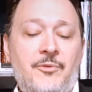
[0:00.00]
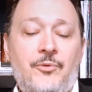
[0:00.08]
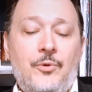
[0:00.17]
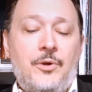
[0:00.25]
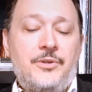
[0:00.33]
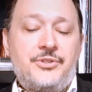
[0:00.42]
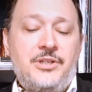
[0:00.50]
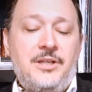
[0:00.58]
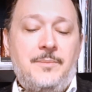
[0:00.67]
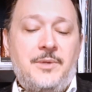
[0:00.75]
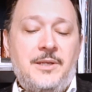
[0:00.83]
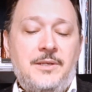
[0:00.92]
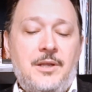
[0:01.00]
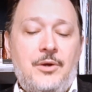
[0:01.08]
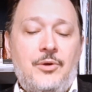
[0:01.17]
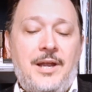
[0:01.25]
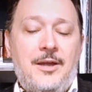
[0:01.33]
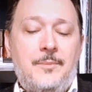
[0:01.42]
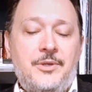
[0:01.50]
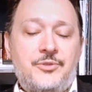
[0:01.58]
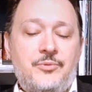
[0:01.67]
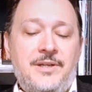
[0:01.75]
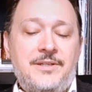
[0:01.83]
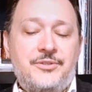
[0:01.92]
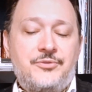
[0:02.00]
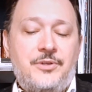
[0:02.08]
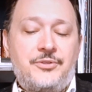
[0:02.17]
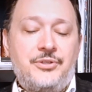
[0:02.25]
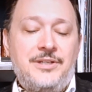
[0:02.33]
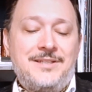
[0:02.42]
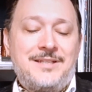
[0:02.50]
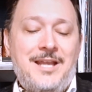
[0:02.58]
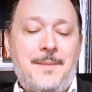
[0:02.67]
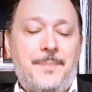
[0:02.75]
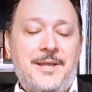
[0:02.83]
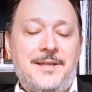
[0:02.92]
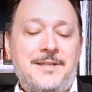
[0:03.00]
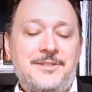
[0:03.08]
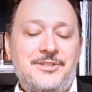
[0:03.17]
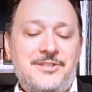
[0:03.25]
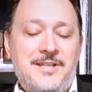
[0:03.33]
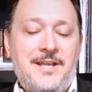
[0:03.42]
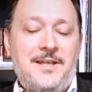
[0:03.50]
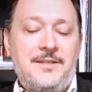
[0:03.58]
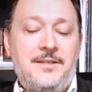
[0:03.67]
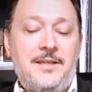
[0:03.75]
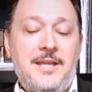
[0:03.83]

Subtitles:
Before a GM can know how much reconstruction his campaign can stand,